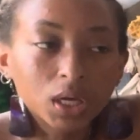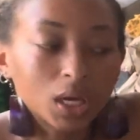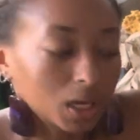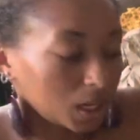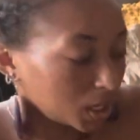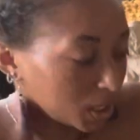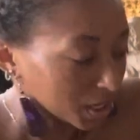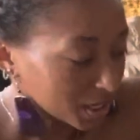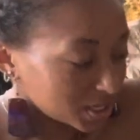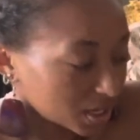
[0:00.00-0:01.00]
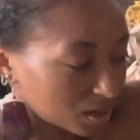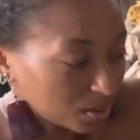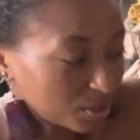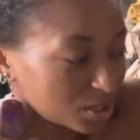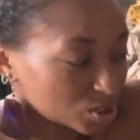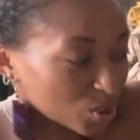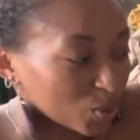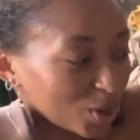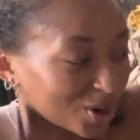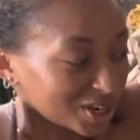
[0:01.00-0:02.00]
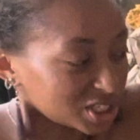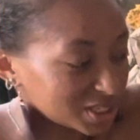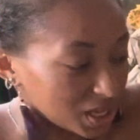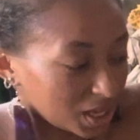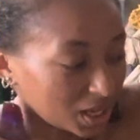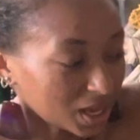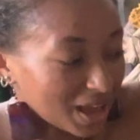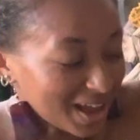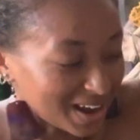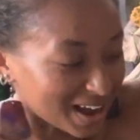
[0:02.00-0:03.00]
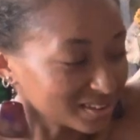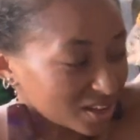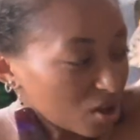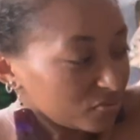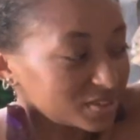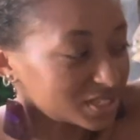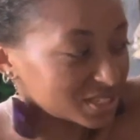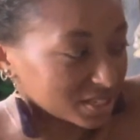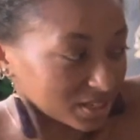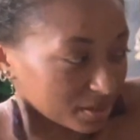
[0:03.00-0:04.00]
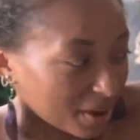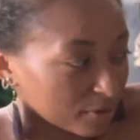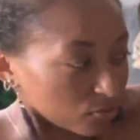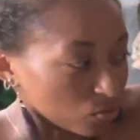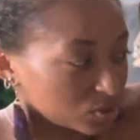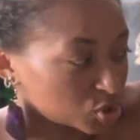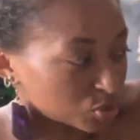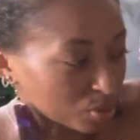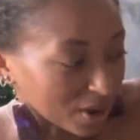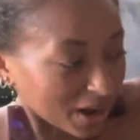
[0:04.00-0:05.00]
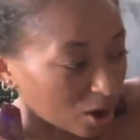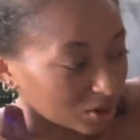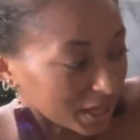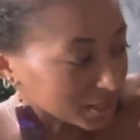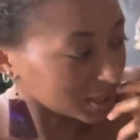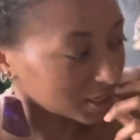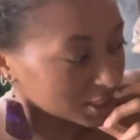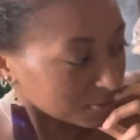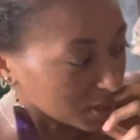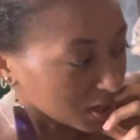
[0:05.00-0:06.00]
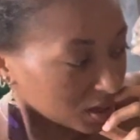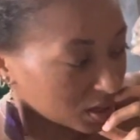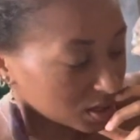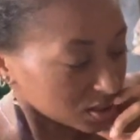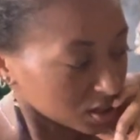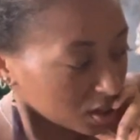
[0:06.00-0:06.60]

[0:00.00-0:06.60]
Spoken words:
And it's gonna be so nourishing, and I love seeing my food spread out like this because